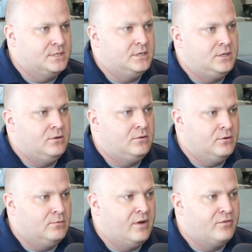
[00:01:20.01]
and
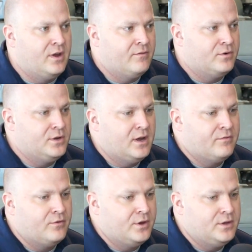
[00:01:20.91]
you know
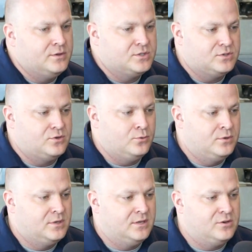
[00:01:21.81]
every
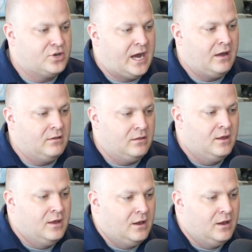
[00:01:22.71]
student and child